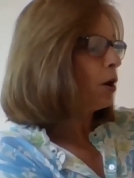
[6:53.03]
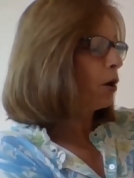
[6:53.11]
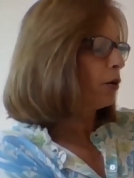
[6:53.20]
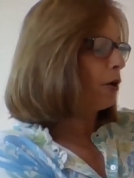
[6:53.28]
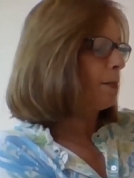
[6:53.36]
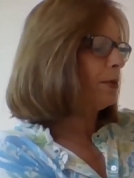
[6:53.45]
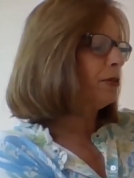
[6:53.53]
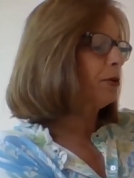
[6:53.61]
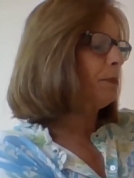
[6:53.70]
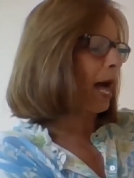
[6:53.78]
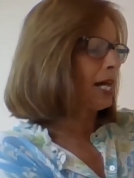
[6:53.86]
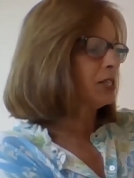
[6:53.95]
Her
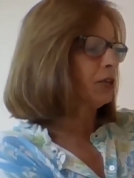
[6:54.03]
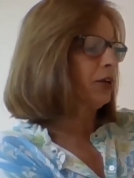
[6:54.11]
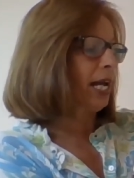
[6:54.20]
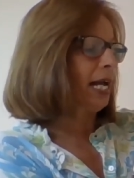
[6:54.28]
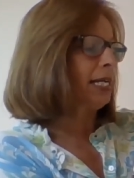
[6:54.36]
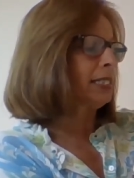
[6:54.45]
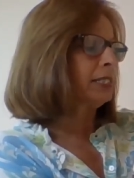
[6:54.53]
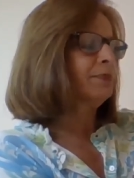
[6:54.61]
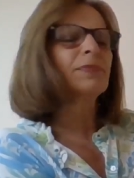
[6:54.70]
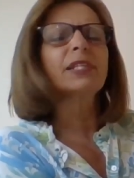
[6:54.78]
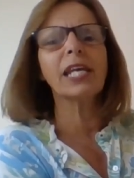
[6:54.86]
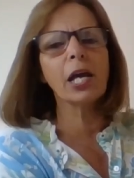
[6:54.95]
grandmother pats her hand.
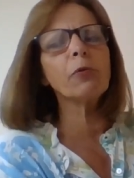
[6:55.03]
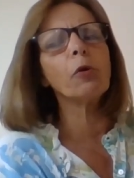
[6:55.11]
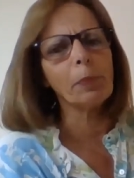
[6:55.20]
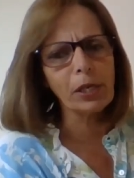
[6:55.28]
It will